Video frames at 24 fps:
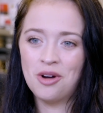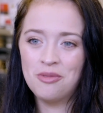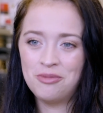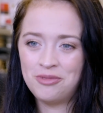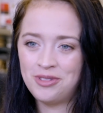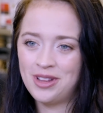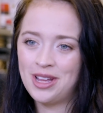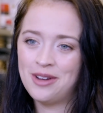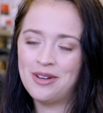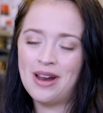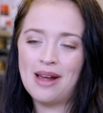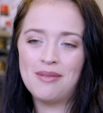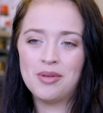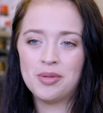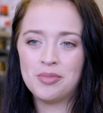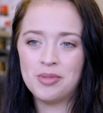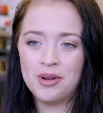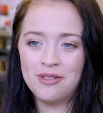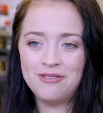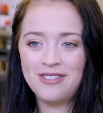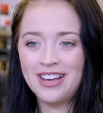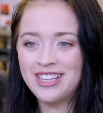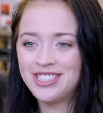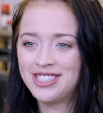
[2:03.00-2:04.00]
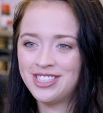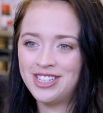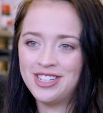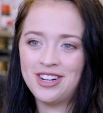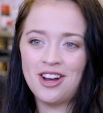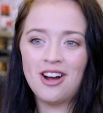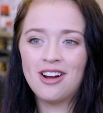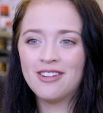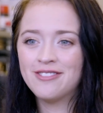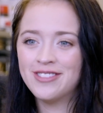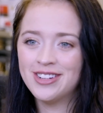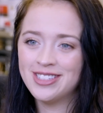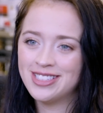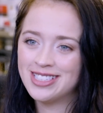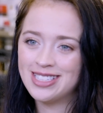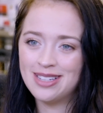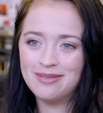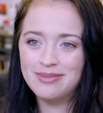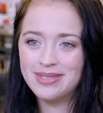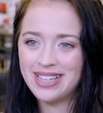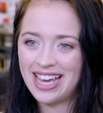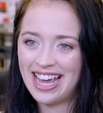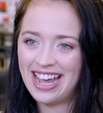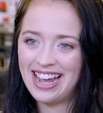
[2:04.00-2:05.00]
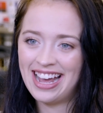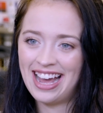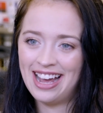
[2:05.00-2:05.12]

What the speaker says: Hopefully when I'm a professor at Harvard someday,